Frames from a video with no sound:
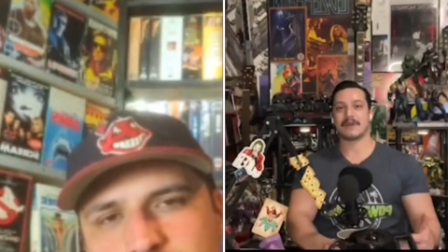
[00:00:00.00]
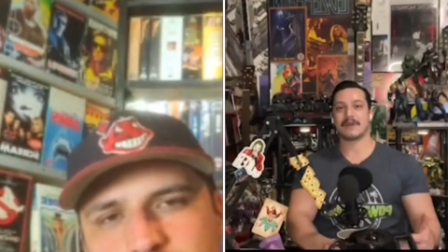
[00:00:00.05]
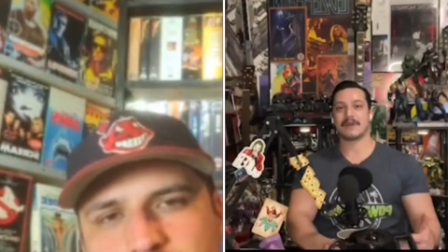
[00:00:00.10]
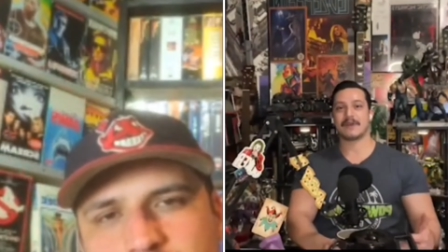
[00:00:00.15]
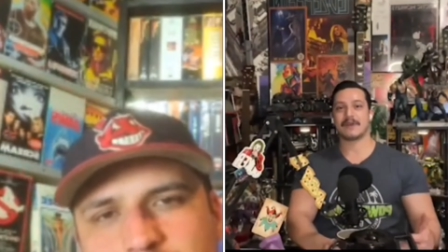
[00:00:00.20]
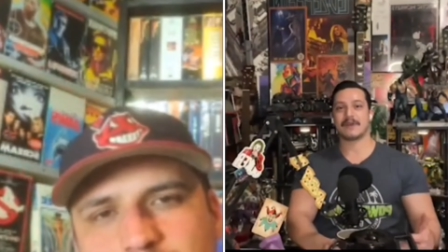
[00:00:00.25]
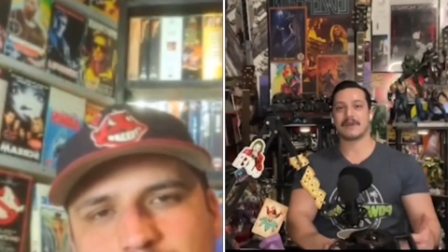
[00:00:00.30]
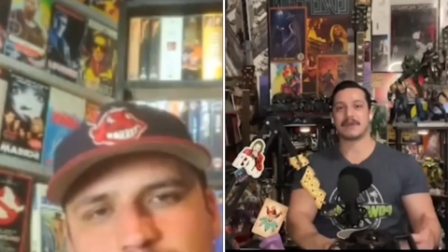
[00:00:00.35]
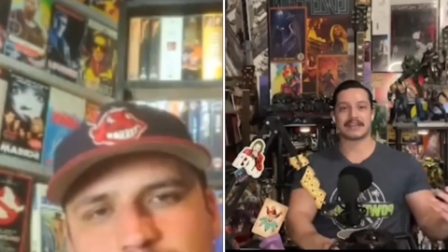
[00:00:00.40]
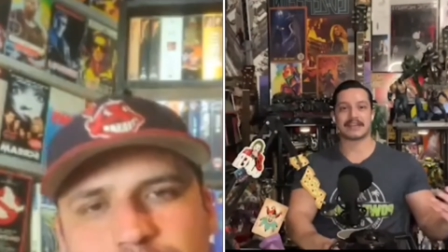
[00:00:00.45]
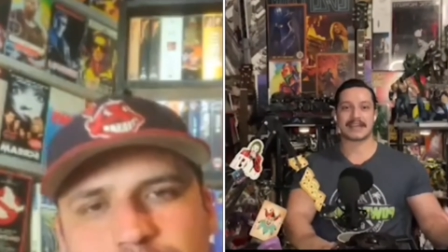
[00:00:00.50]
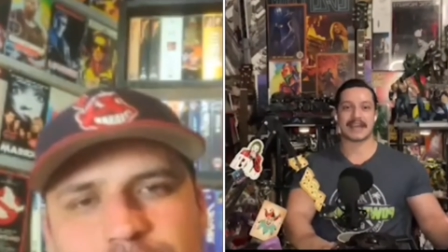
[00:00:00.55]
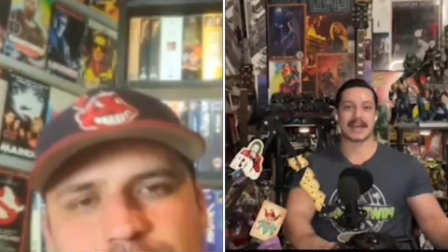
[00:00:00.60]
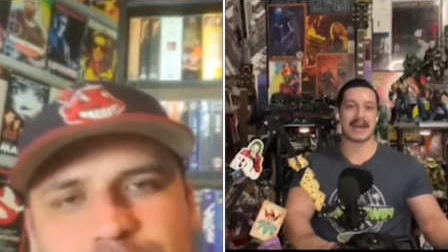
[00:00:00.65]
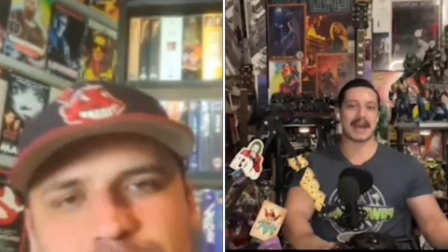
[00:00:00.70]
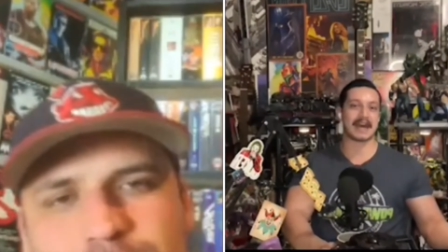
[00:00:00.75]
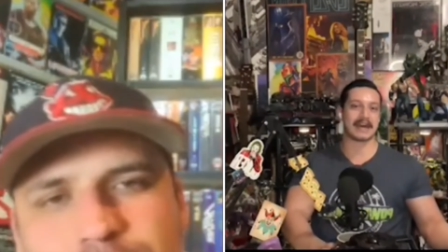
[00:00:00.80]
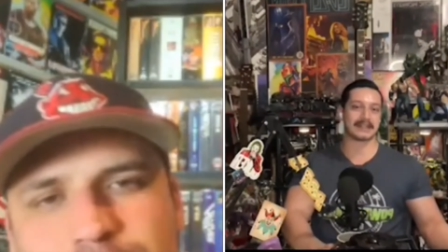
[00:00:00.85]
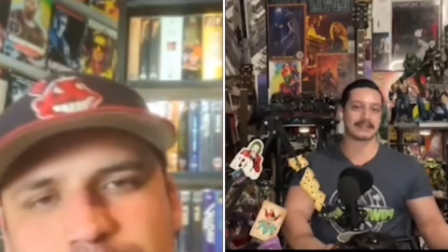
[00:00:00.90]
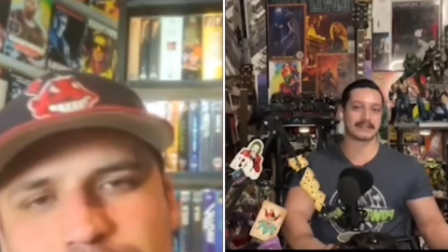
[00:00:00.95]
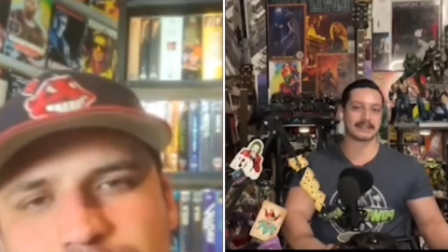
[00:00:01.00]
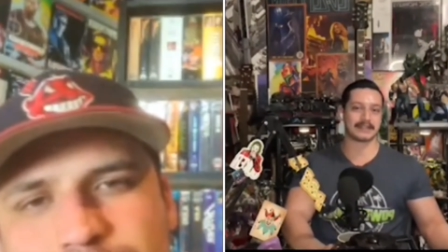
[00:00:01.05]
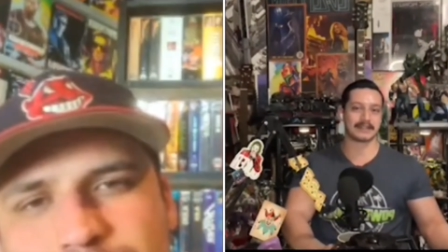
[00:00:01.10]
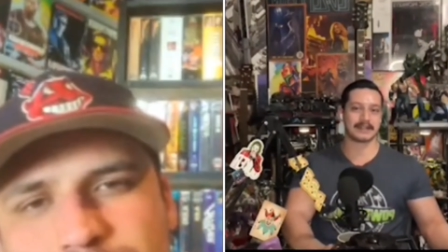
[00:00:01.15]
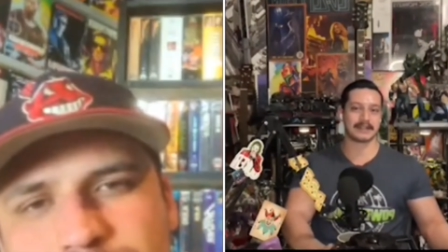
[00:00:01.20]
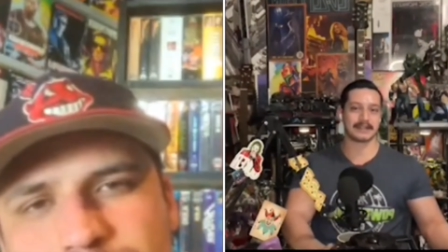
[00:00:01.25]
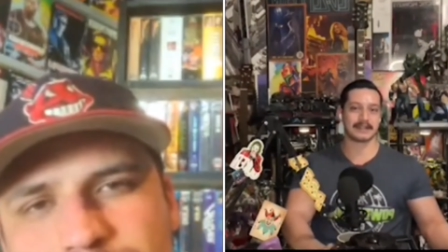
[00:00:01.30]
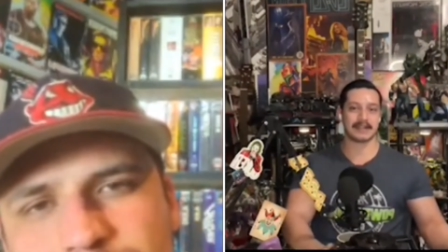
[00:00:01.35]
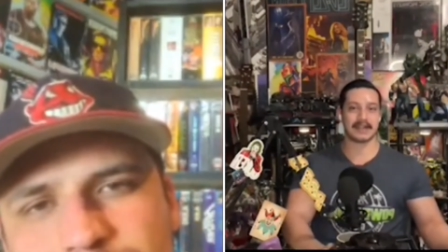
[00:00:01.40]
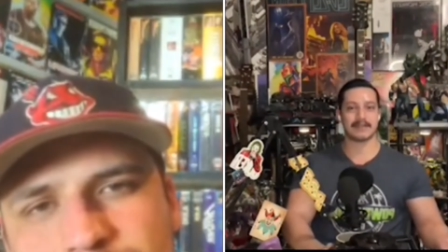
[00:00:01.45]
even the cast
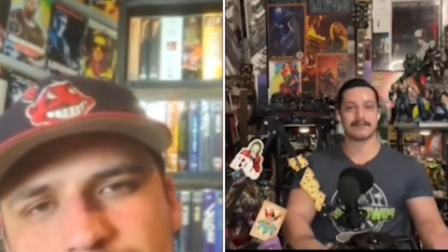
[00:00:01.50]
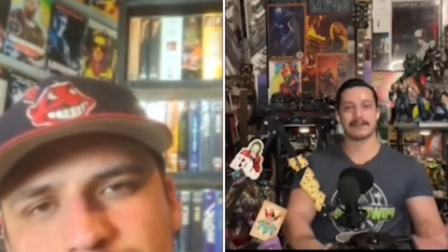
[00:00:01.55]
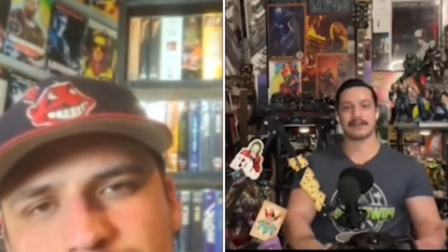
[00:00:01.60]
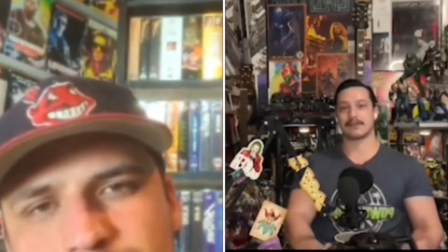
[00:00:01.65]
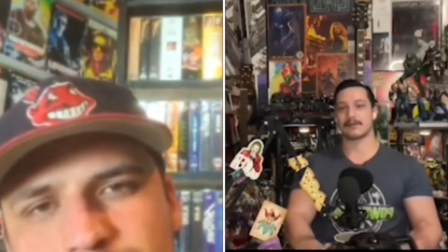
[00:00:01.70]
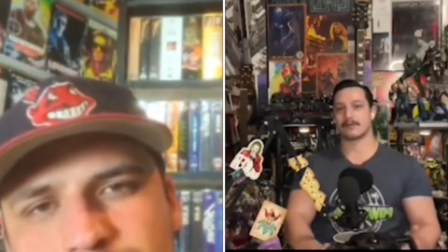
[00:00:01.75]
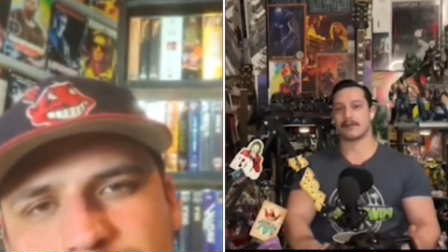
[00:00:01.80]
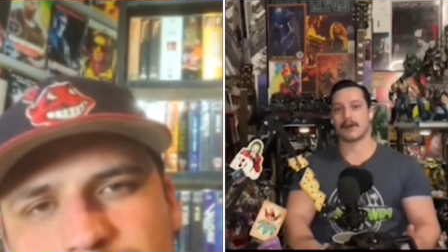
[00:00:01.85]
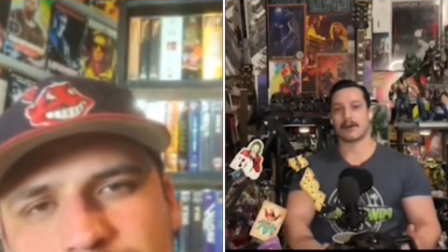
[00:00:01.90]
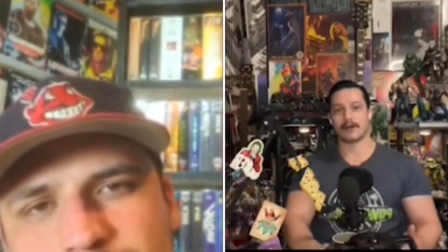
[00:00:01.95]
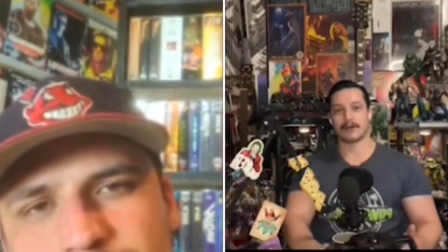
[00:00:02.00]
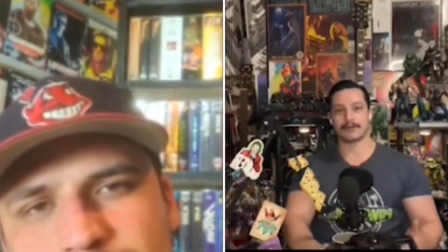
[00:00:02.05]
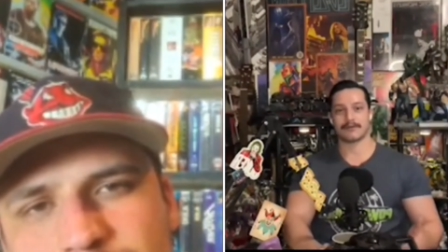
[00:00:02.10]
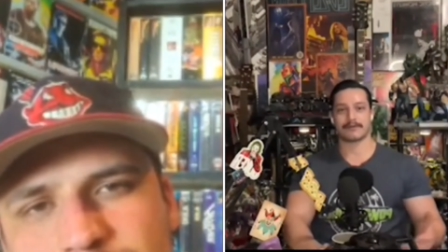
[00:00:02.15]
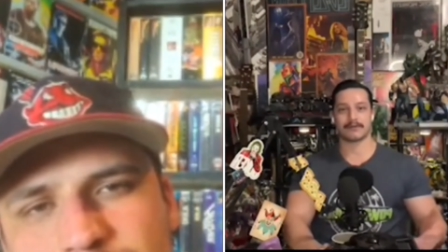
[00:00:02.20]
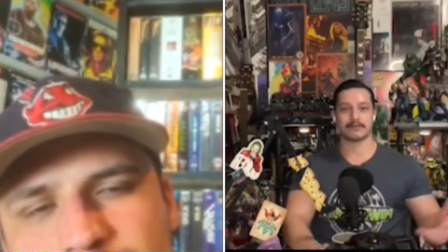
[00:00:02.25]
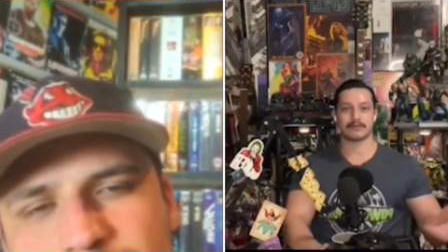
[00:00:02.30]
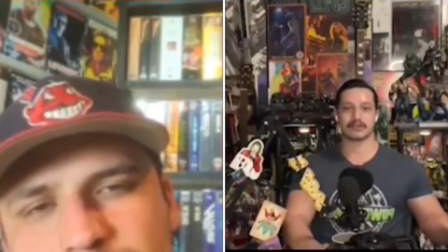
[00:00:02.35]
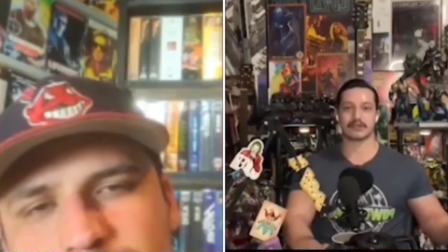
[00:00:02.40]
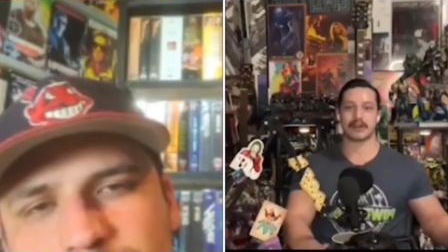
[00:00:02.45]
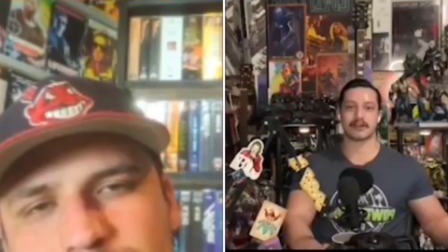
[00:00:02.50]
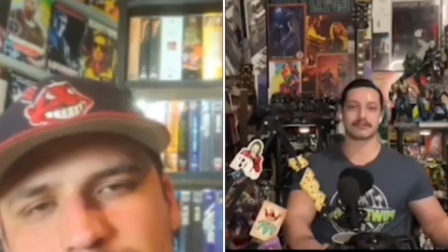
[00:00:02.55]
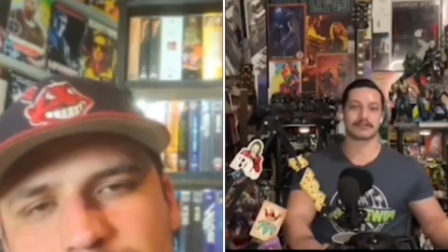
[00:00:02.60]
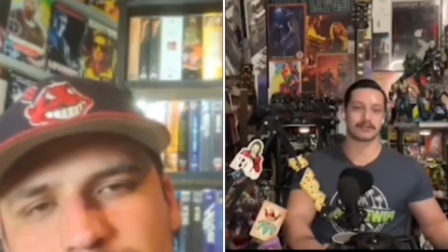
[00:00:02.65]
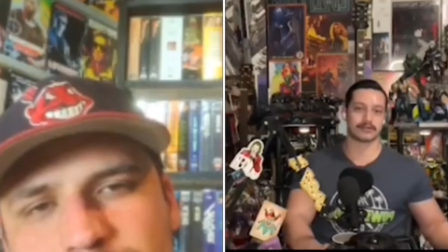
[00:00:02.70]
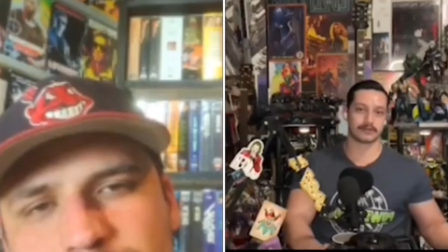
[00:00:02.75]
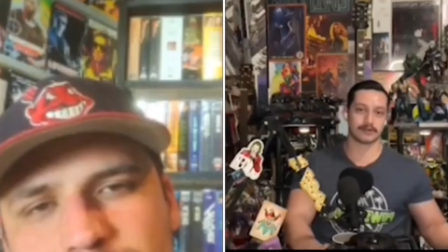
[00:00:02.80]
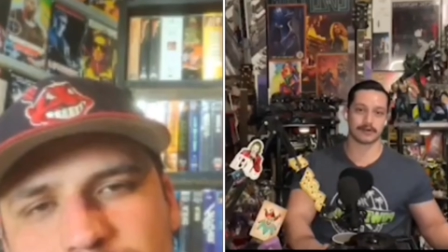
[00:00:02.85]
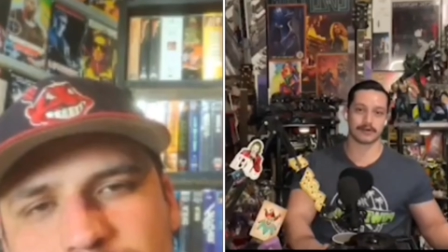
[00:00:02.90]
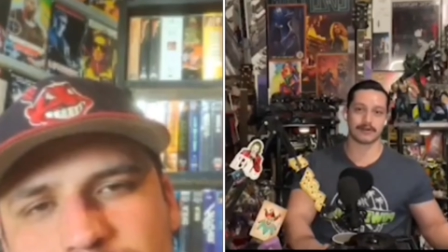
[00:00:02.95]
gave it the raw from John
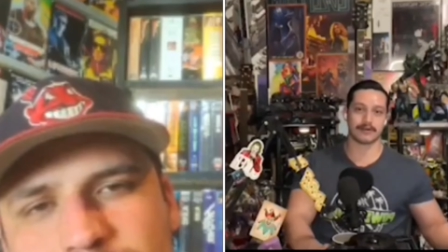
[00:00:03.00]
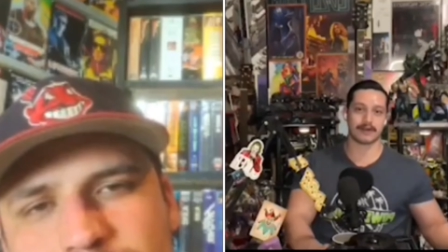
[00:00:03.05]
Turturro